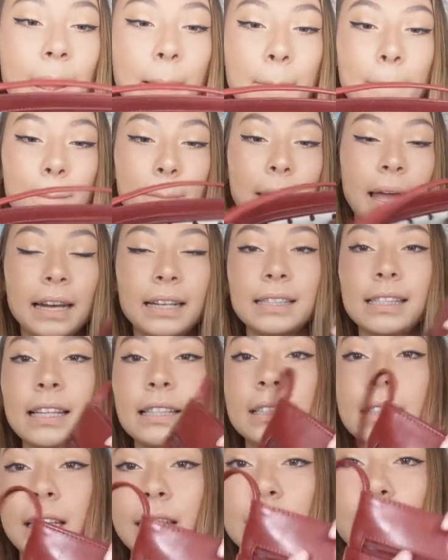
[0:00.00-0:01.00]
and it
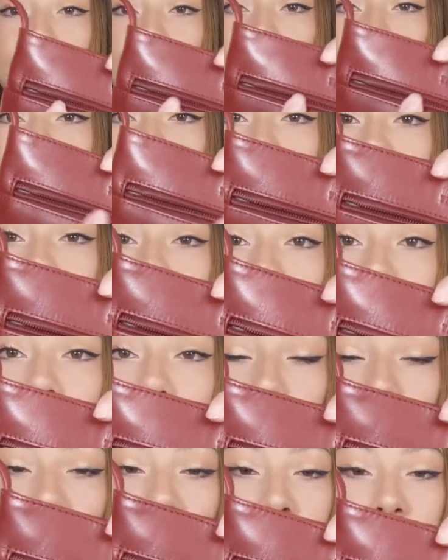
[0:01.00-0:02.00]
says Things Terrific there as
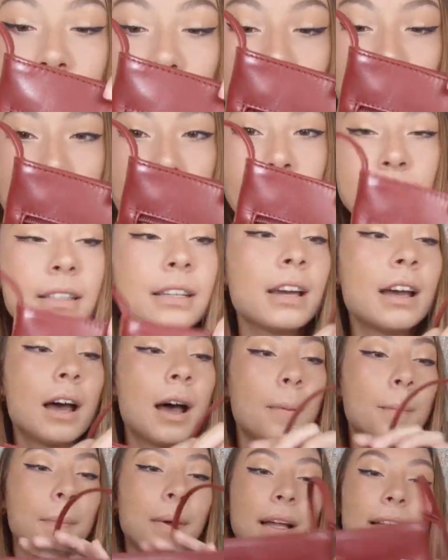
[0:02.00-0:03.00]
well. That's the brand.
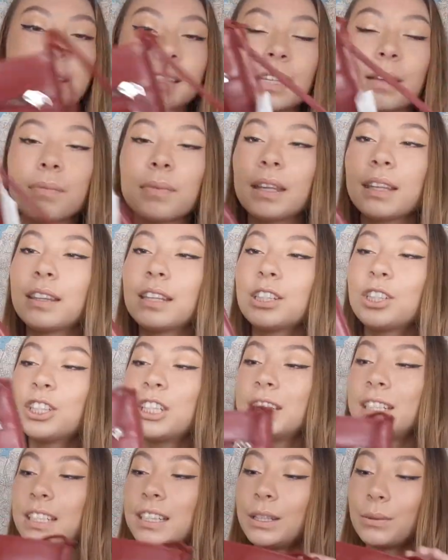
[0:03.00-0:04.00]
But something that
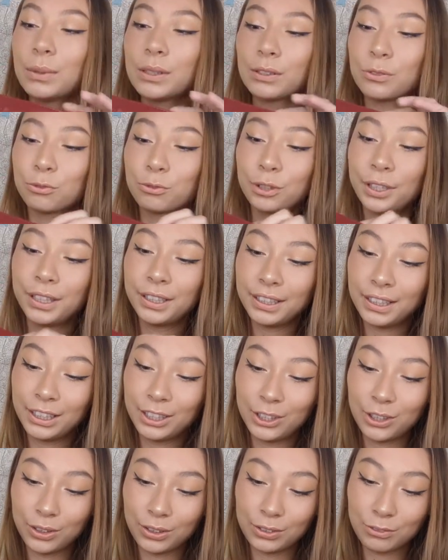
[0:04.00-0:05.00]
she did that was really
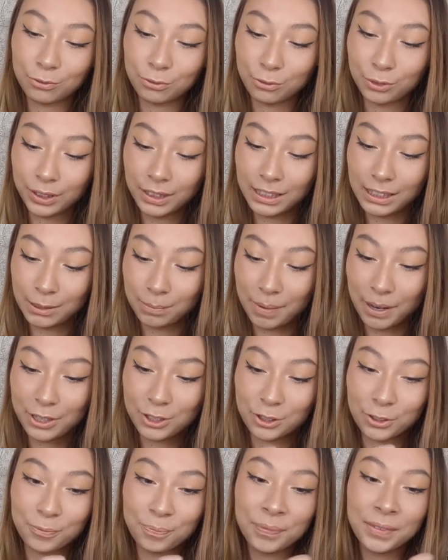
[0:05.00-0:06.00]
cute and really
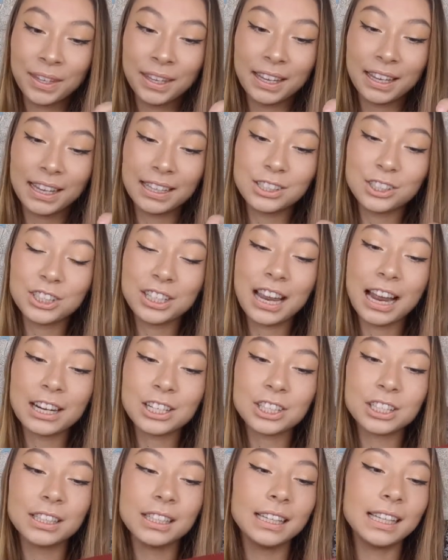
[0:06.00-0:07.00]
special is she
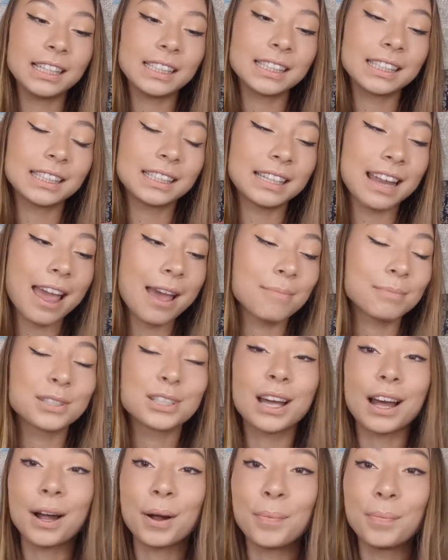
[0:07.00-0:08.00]
actually
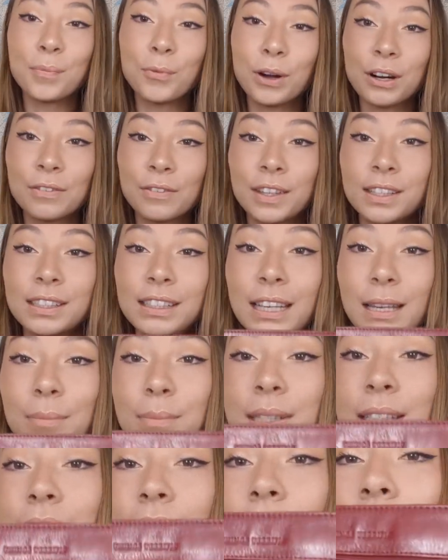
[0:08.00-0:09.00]
stamped one of the zips.